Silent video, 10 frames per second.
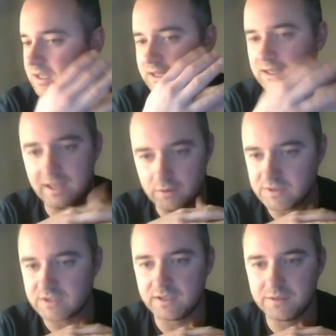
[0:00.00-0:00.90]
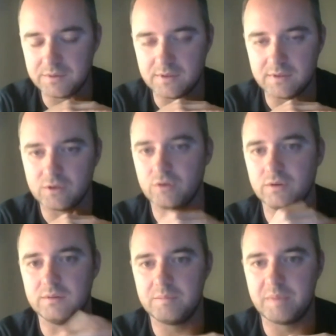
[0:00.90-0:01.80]
Again, obviously within the
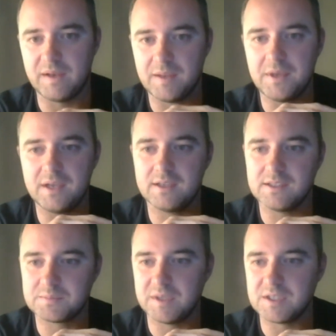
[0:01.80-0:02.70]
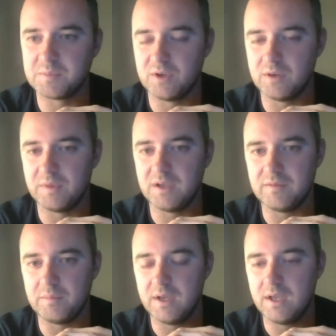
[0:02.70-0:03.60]
current pandemic, it's it's put a bit
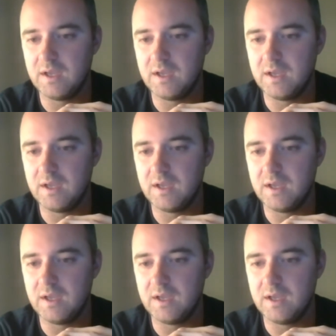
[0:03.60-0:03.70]
of a